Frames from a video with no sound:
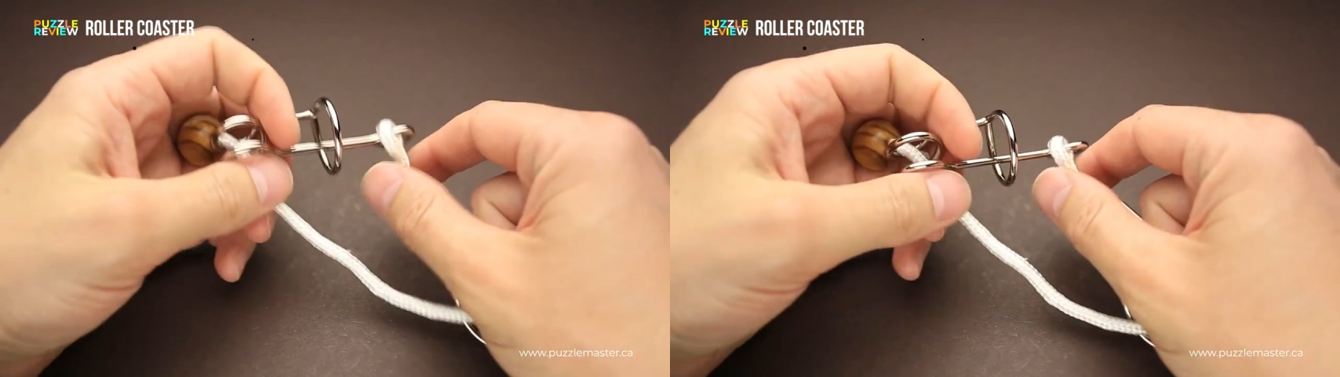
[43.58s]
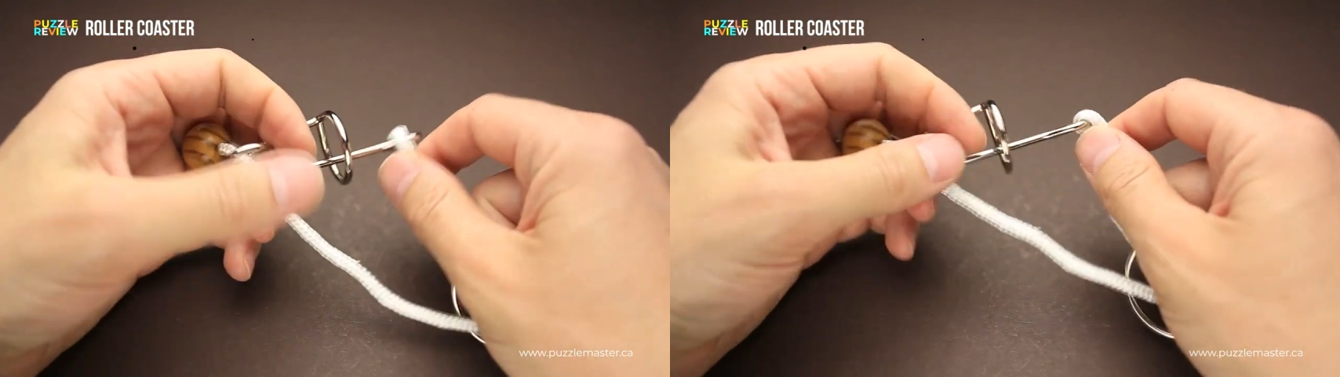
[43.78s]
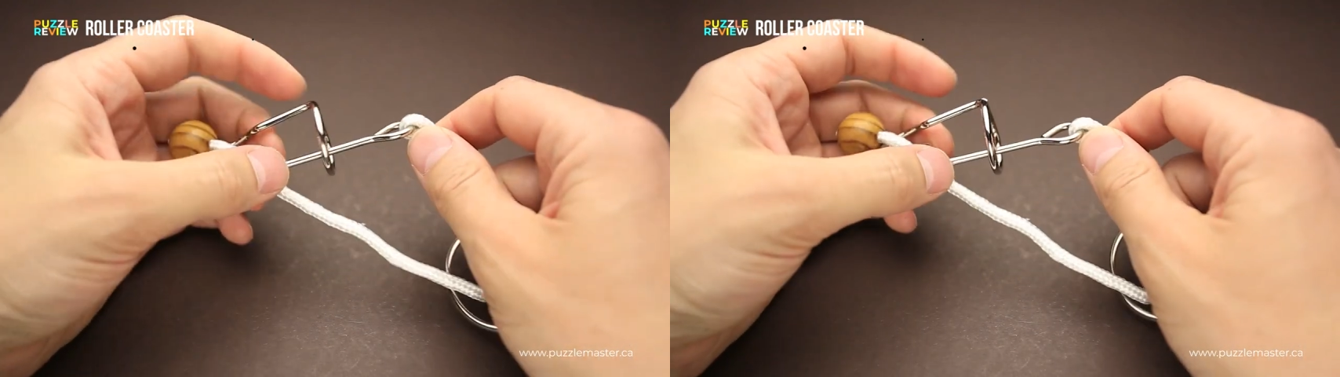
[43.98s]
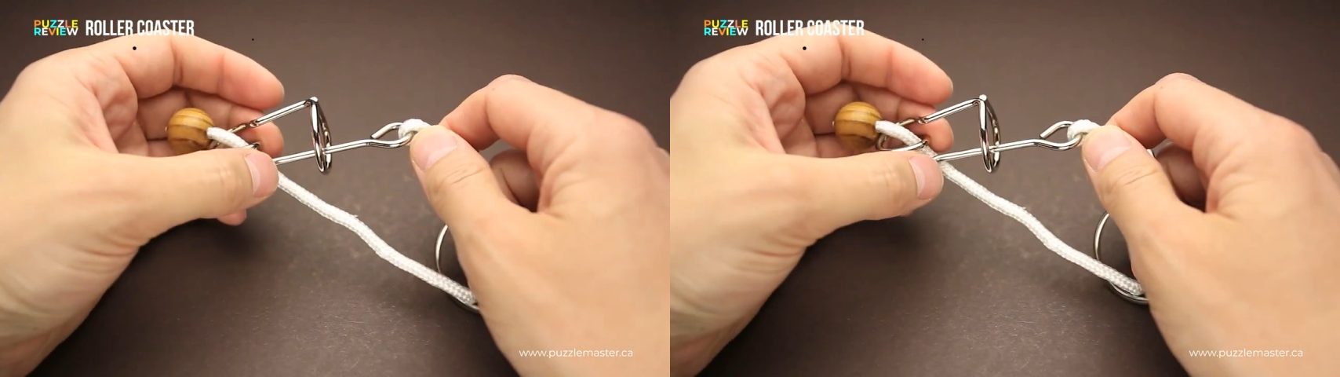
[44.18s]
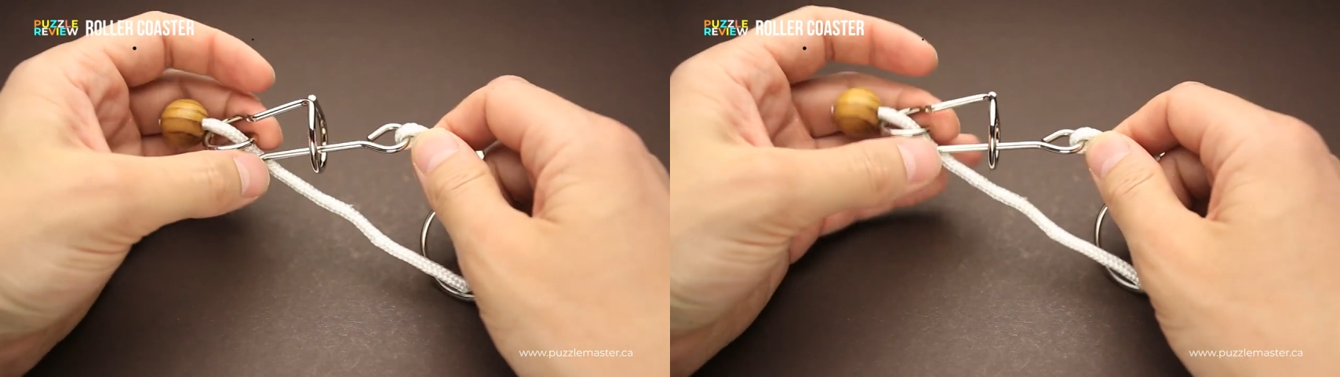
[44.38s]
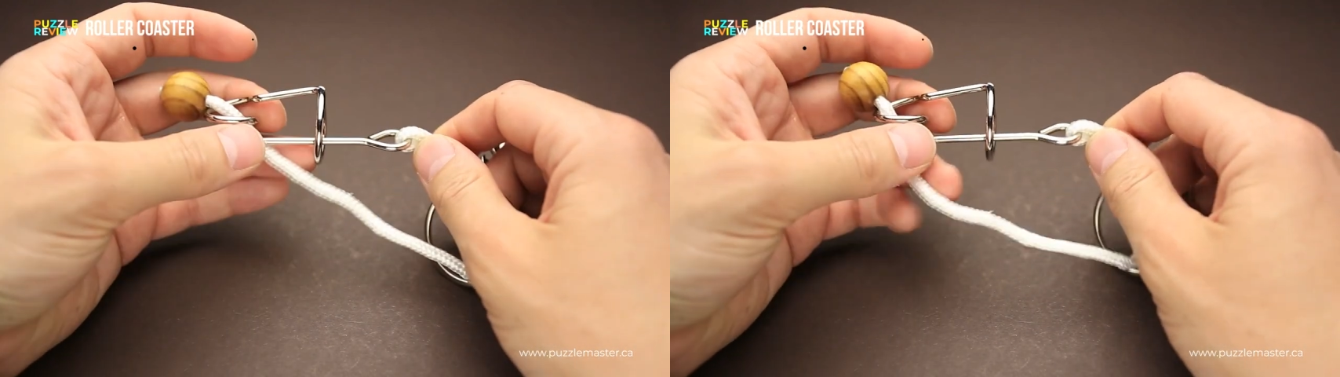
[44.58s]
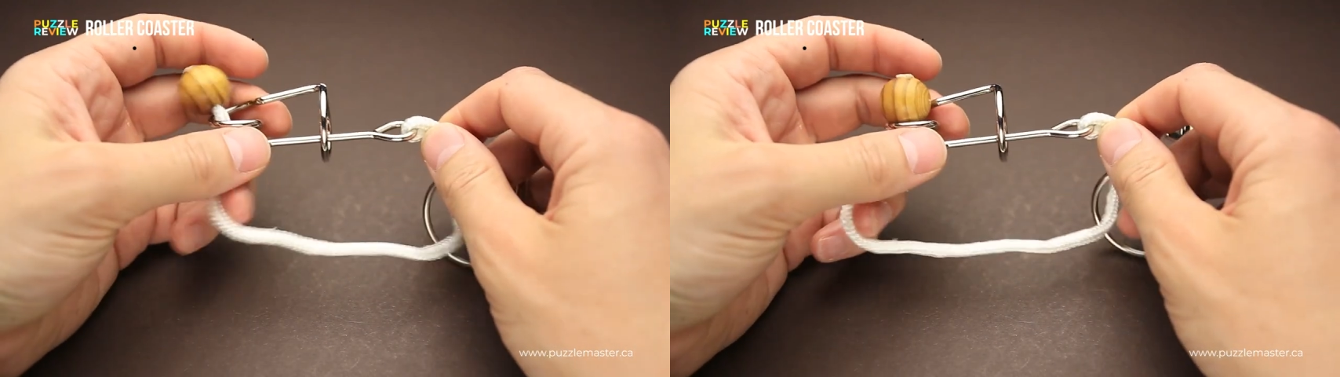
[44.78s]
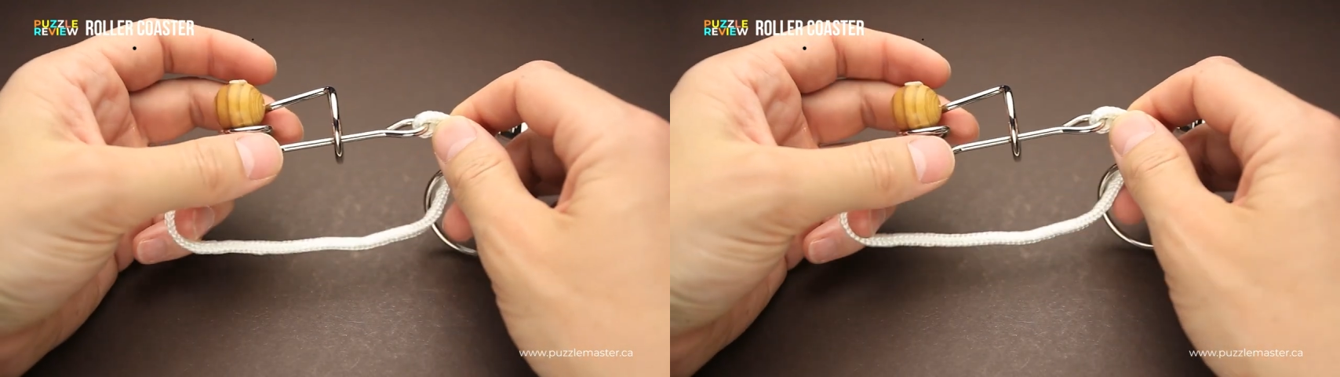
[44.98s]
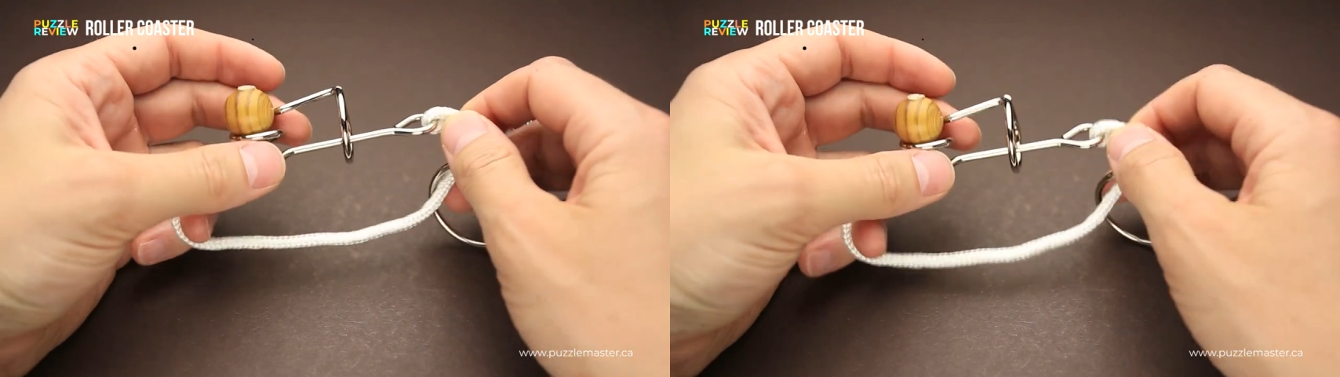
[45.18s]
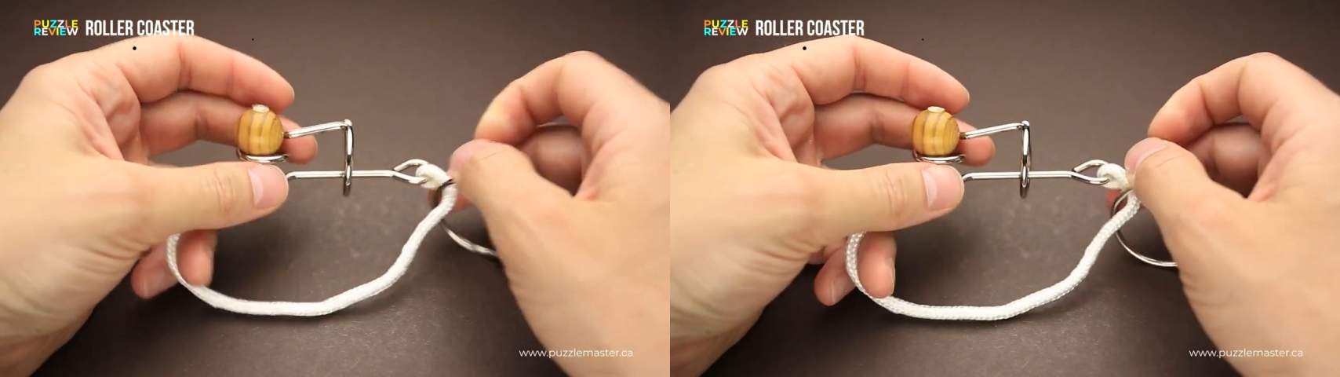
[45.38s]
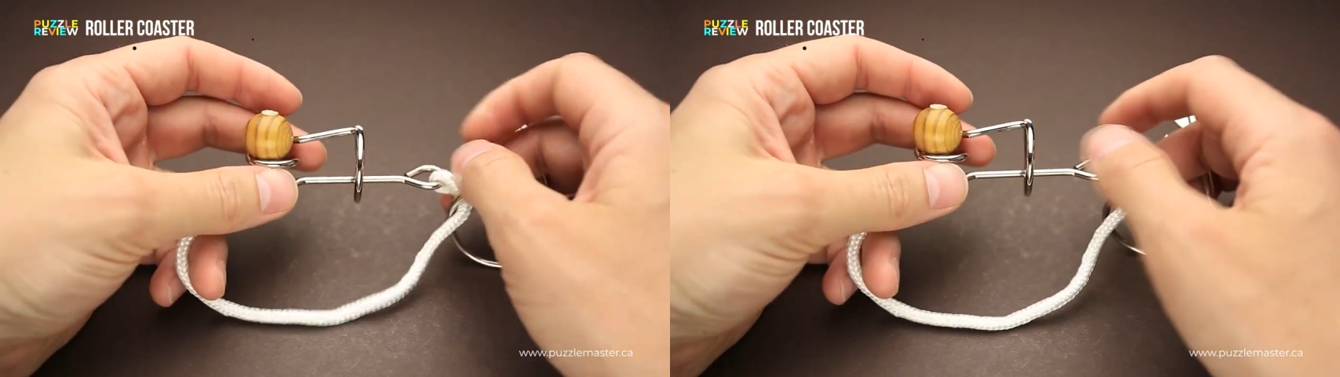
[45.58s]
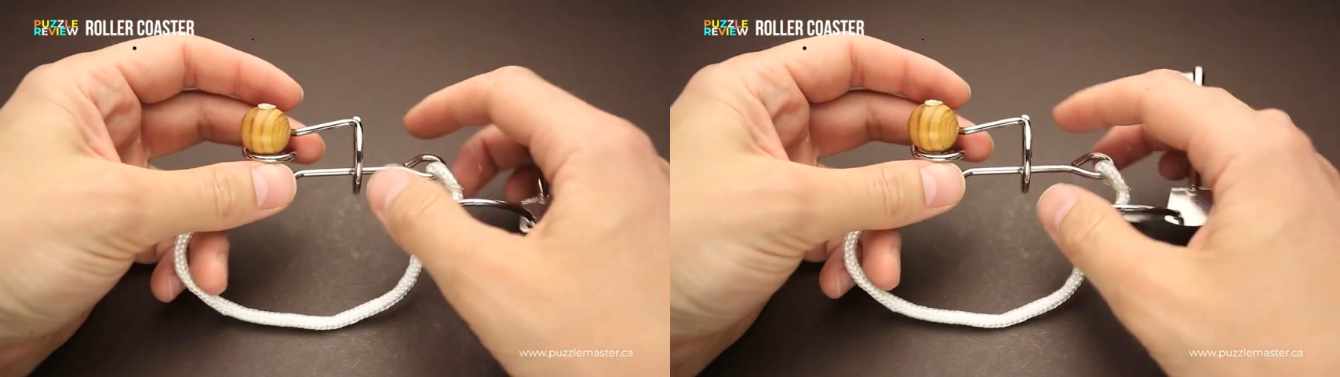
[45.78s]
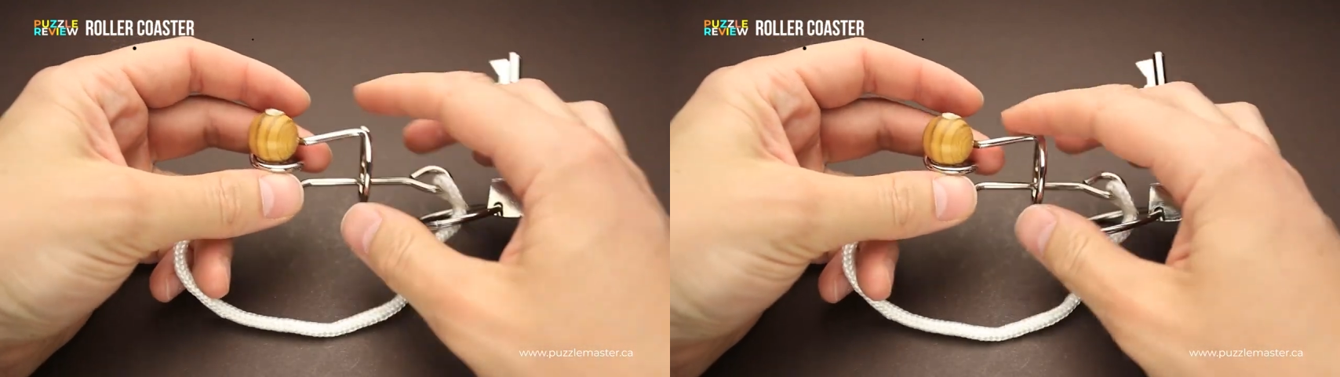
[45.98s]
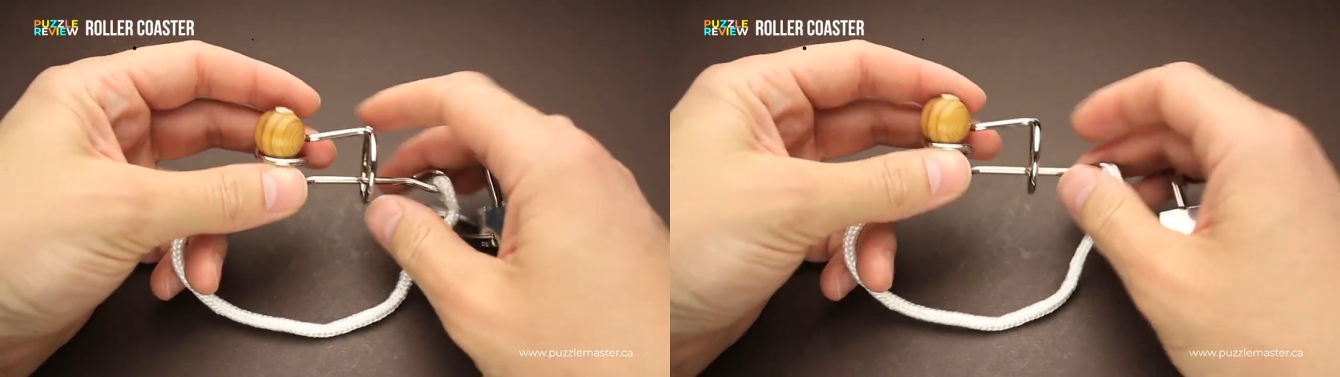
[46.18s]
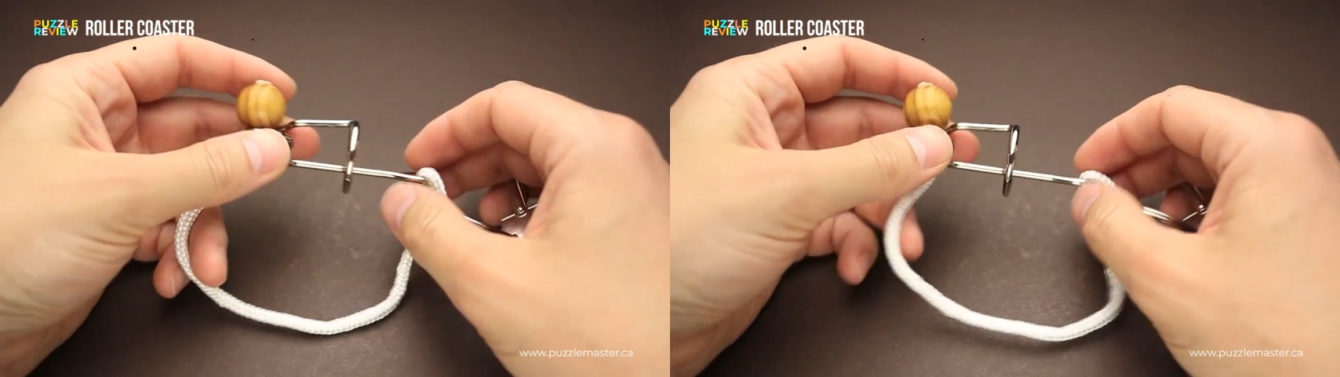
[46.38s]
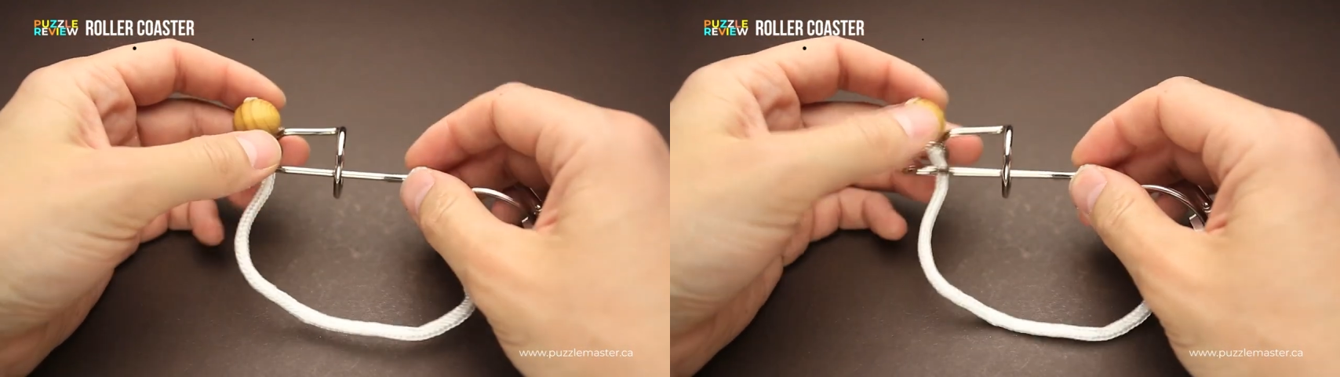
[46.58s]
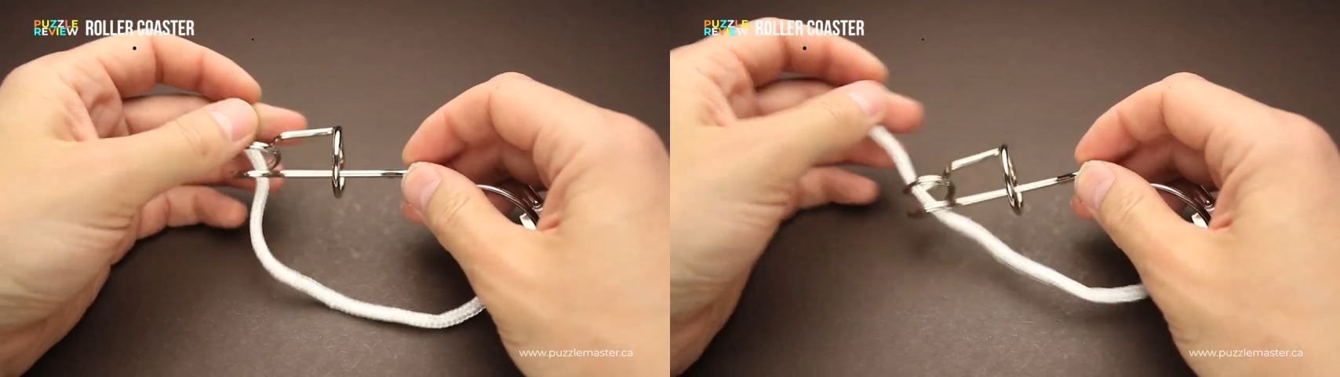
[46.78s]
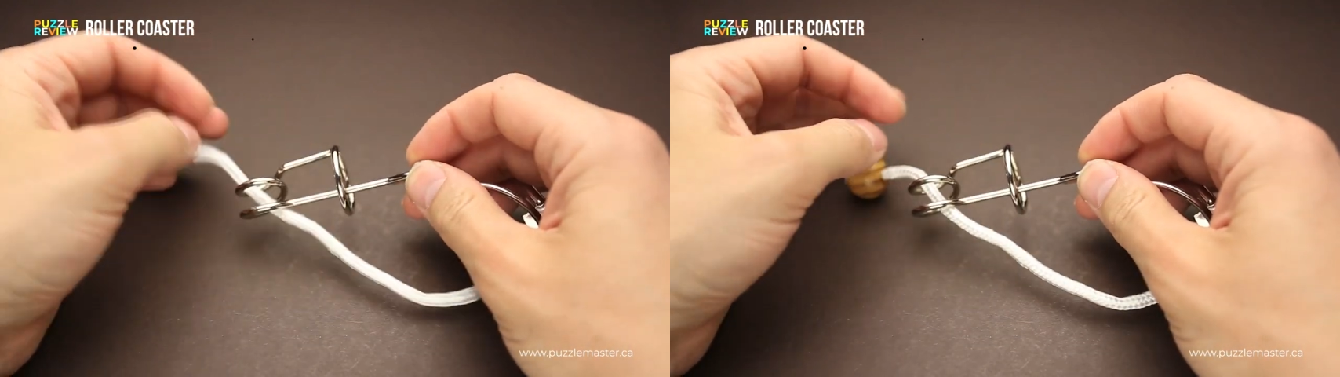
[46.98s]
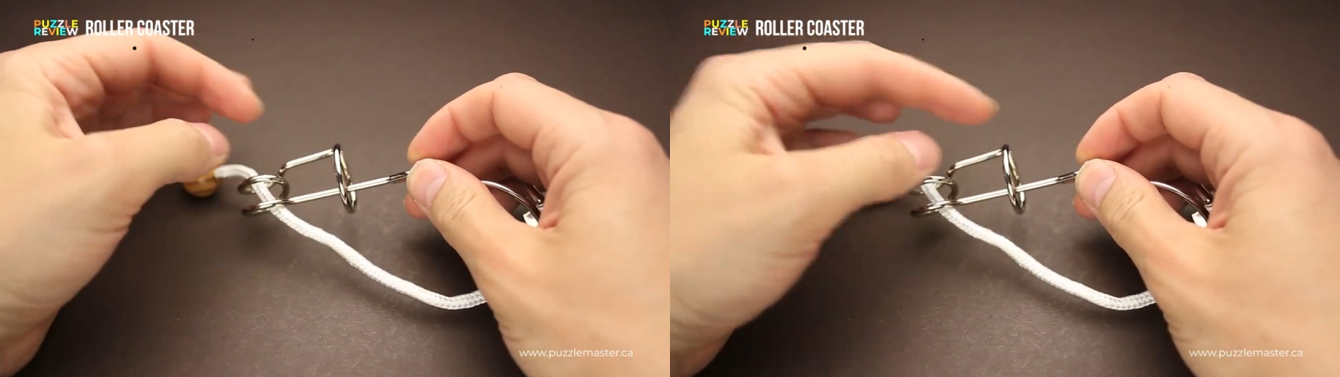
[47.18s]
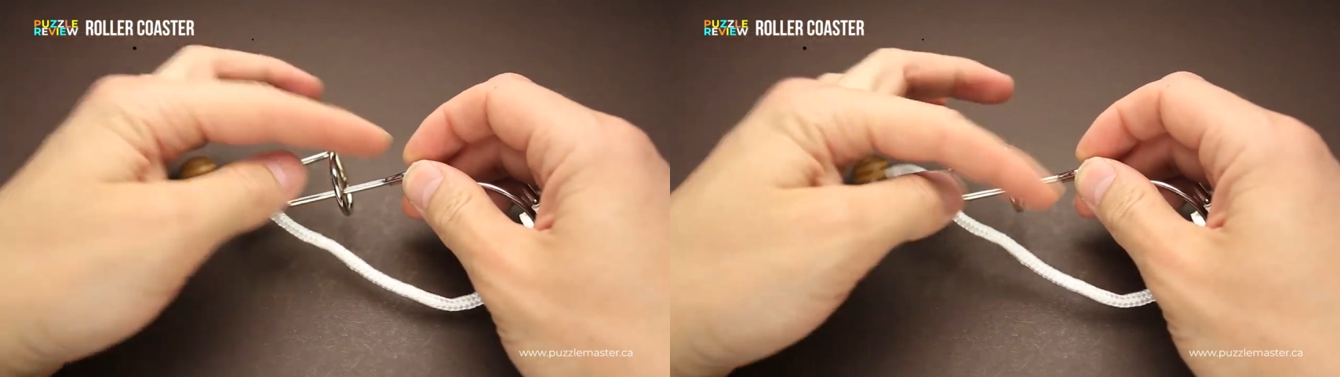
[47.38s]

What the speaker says: No face is visible, so there are no lips to read.